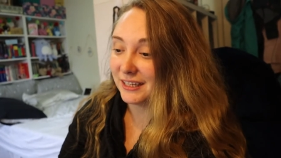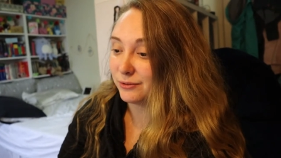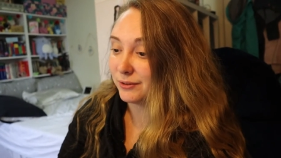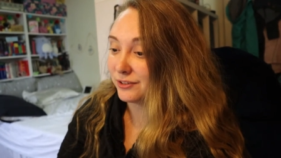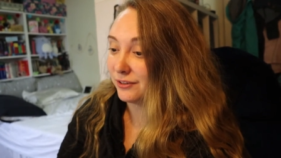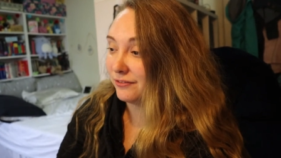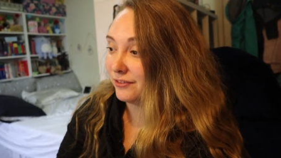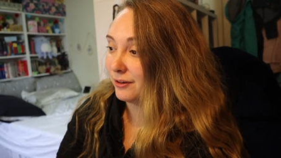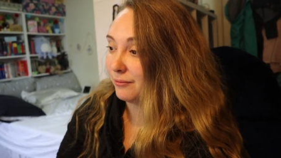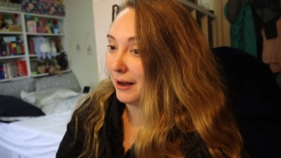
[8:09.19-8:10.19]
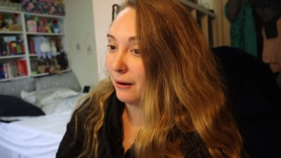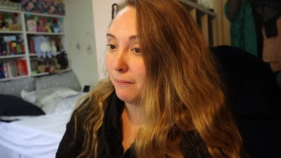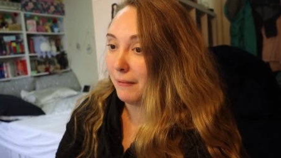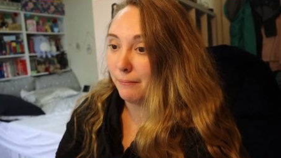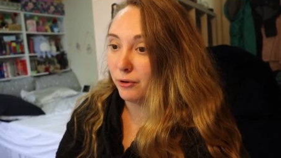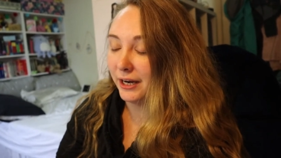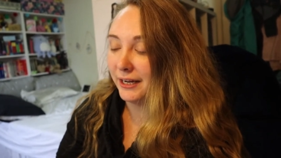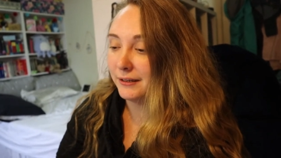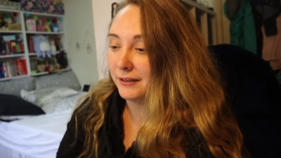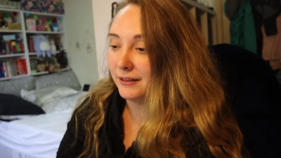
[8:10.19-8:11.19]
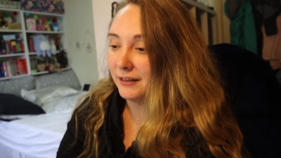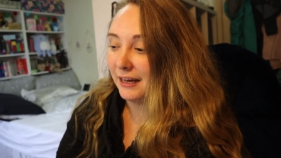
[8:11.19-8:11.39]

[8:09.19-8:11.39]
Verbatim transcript: That's what I was going for. Wow, my brain.